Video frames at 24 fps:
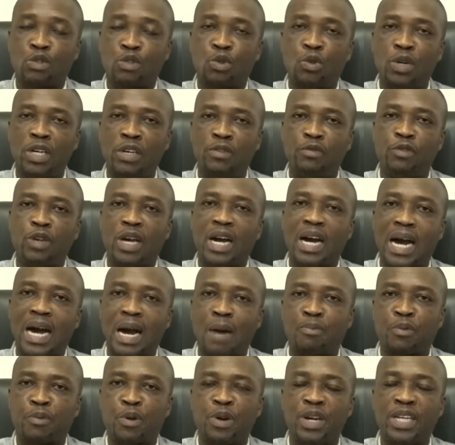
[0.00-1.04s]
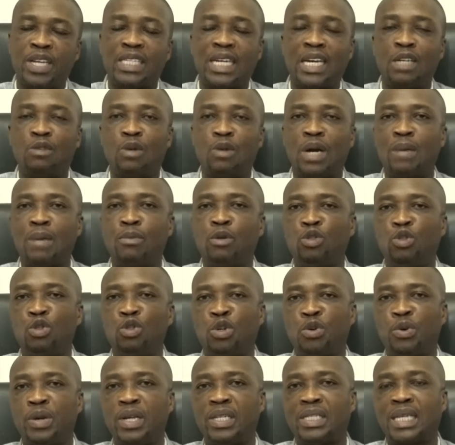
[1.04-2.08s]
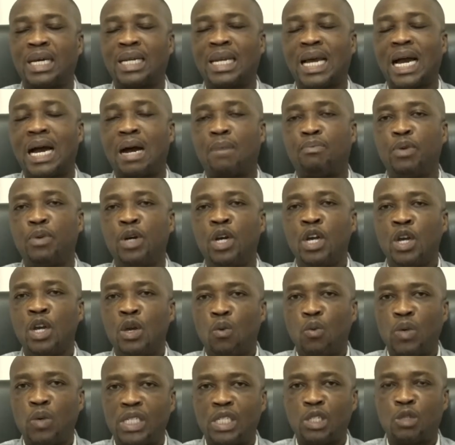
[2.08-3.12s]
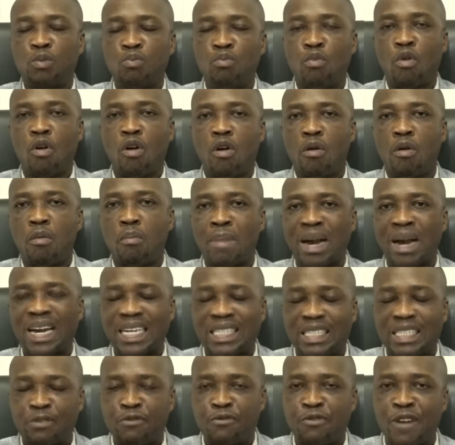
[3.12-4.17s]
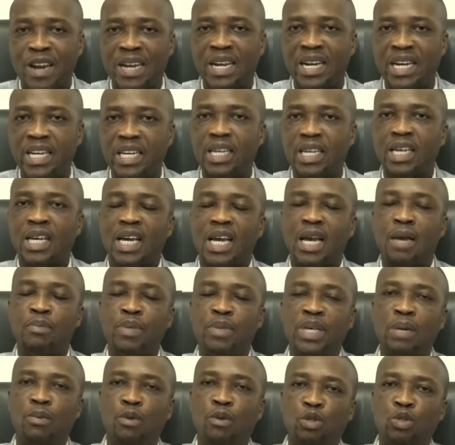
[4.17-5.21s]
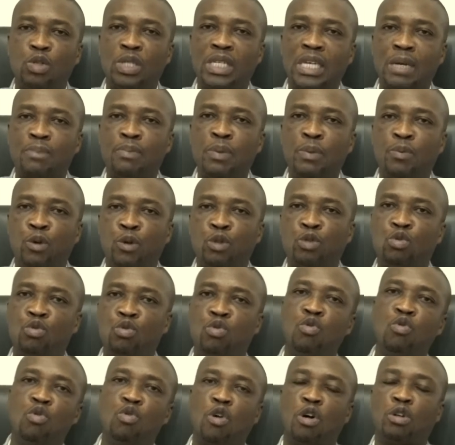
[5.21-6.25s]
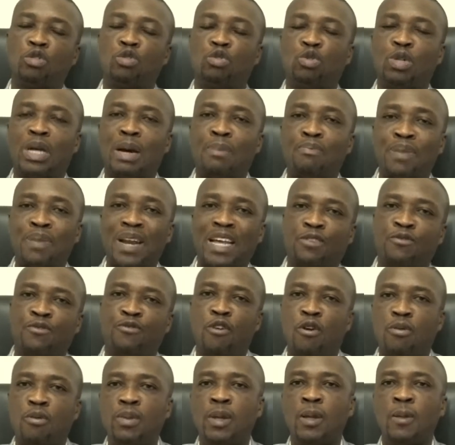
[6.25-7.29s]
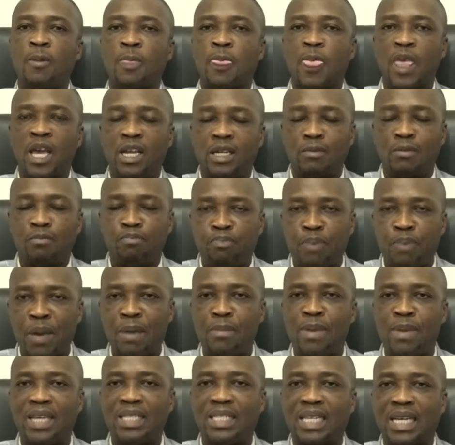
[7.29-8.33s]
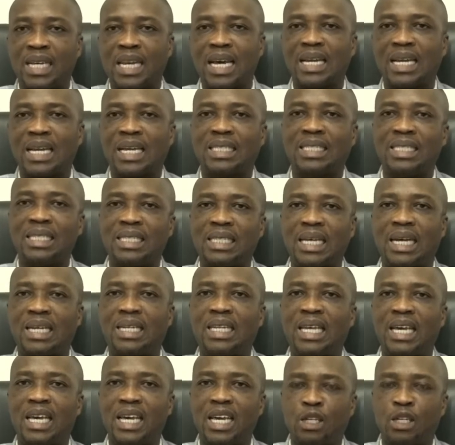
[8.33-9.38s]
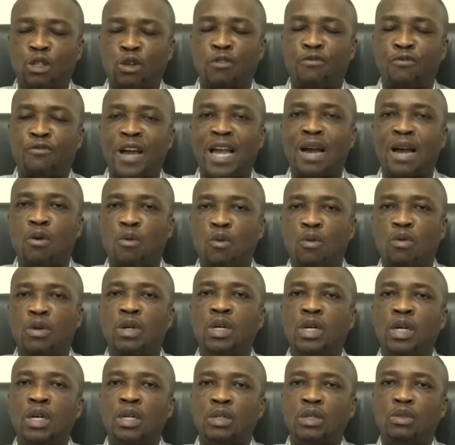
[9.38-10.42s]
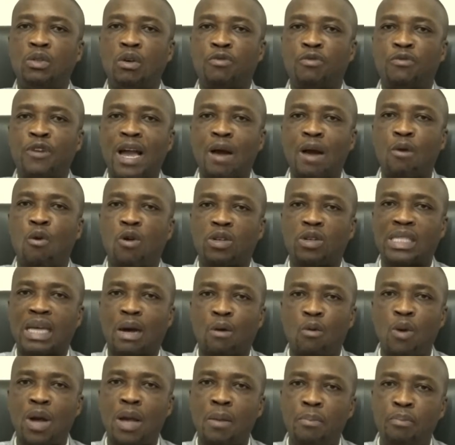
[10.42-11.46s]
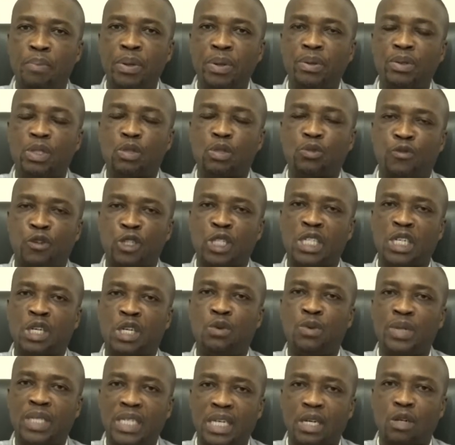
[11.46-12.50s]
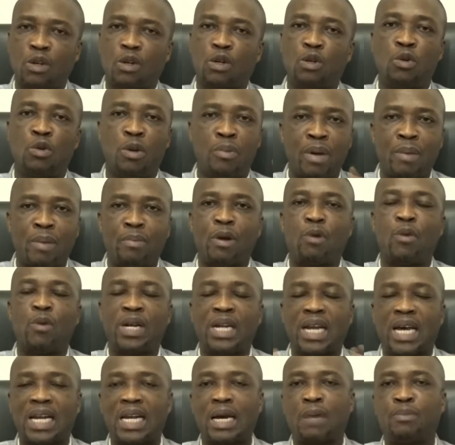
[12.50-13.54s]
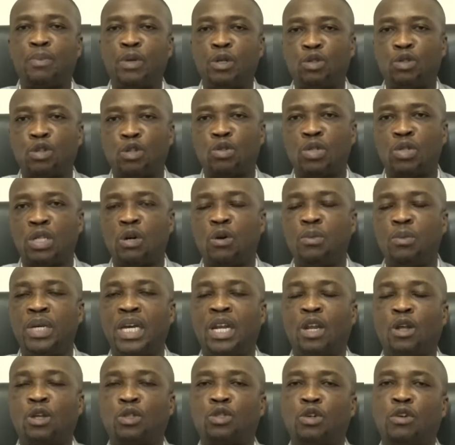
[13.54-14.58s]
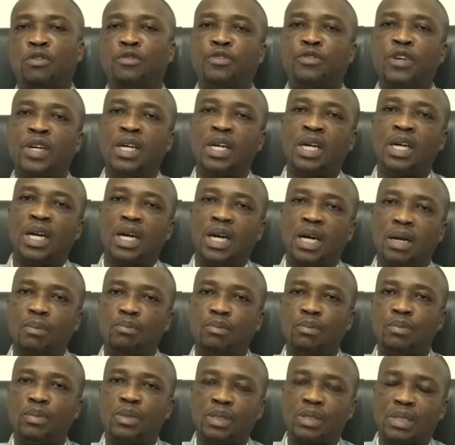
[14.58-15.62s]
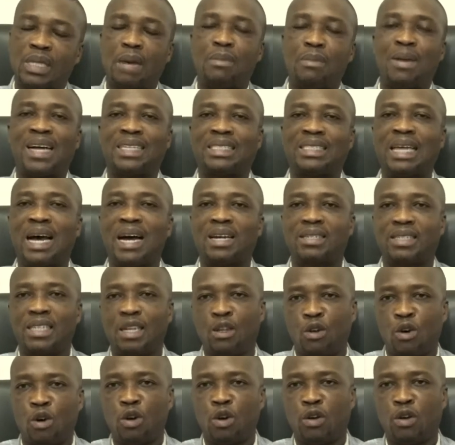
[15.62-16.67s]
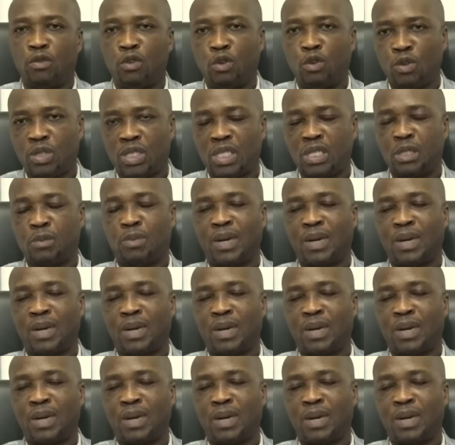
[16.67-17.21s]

So if you are app creator, you are able to create an app which is more market friendly and be able to get people to hook onto that platform, and payment and other things are there, and your firewalls are well built for security and all. Remember, when that happens also, there will be a lot of cyber attacks and all of those things.